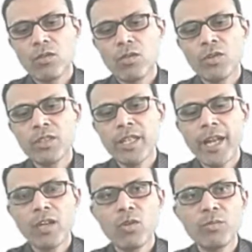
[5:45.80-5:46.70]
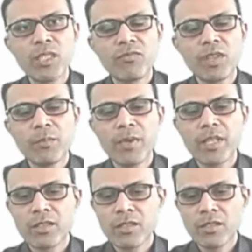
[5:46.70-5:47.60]
on the end of this
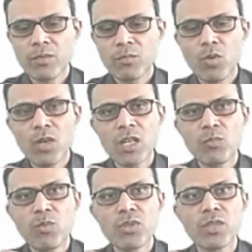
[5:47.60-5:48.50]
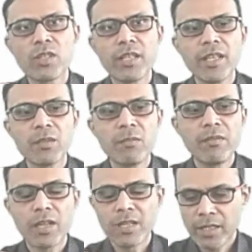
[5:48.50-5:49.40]
workpiece, smaller portion is
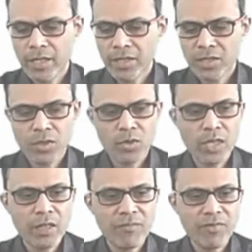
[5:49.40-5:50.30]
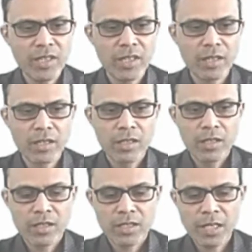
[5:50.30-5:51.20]
beveled as shown in figure.
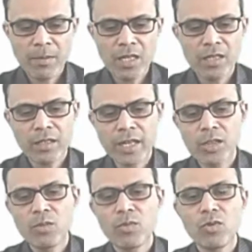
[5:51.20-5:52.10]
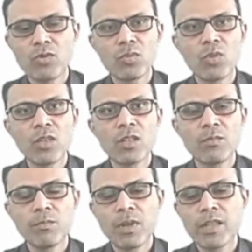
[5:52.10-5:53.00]
Similar kind of smaller
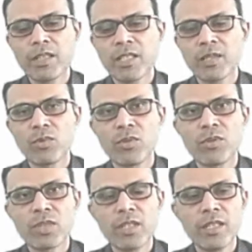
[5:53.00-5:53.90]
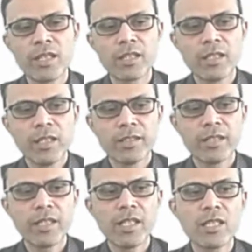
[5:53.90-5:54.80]
part is produced here,
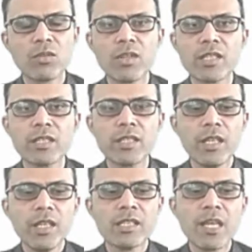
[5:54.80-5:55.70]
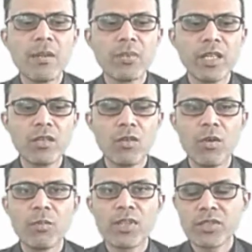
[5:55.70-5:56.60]
that is known as the chamfering
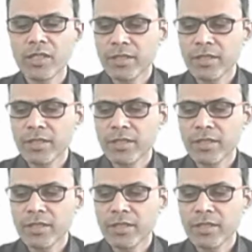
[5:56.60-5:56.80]
operation.